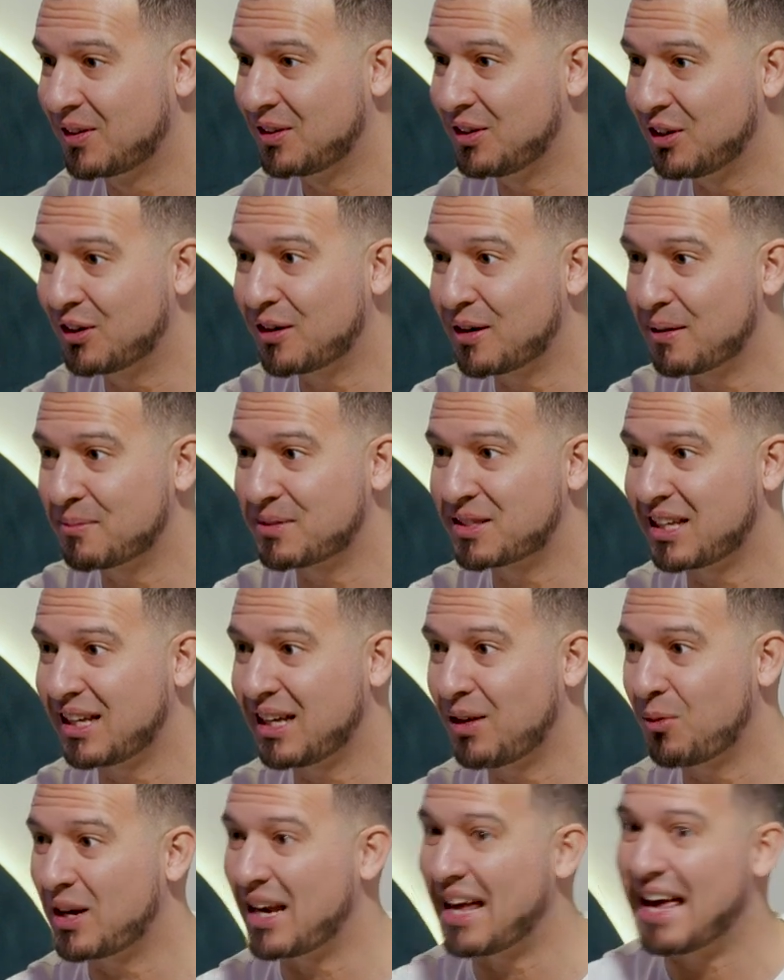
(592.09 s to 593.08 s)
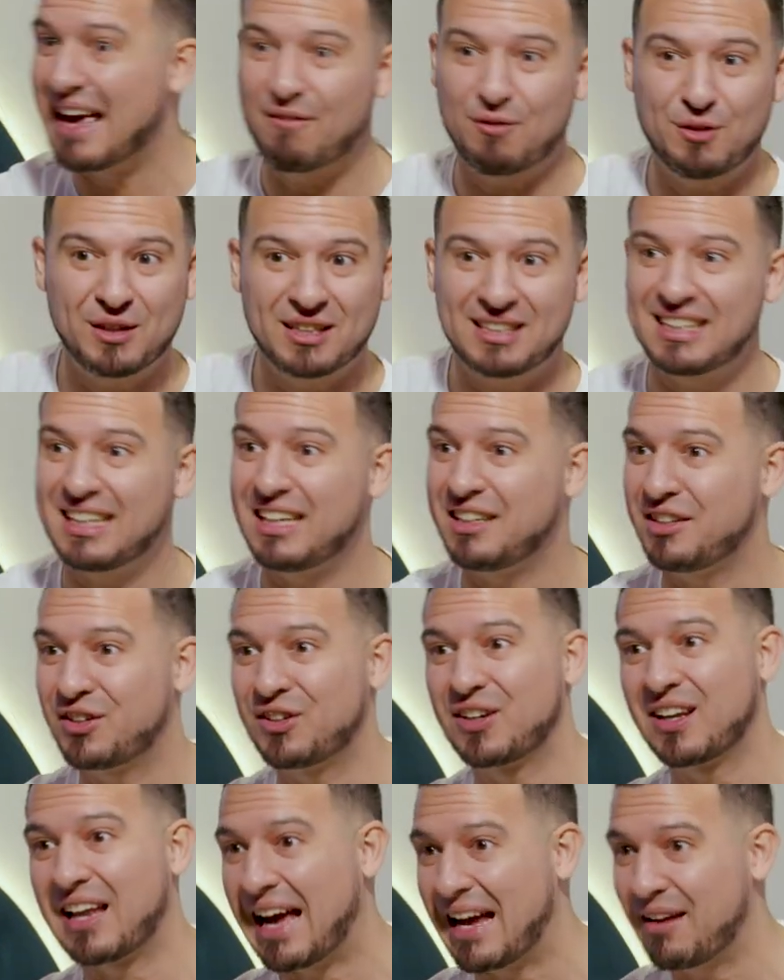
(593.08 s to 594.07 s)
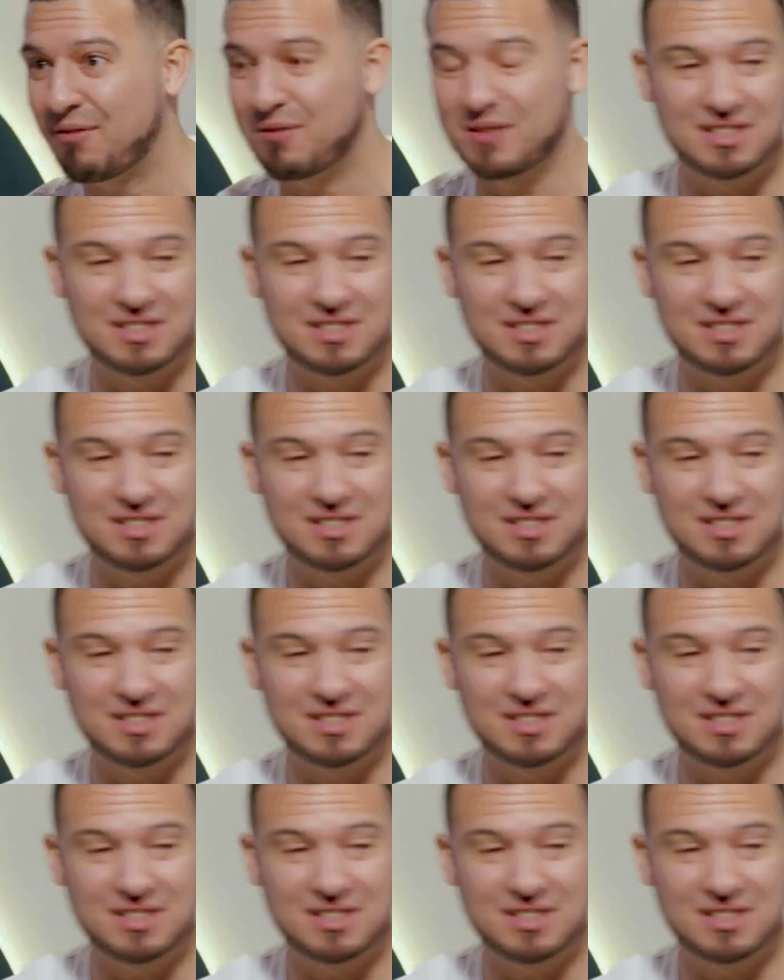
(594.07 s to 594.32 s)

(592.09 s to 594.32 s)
You know what I'm saying? When everything in your life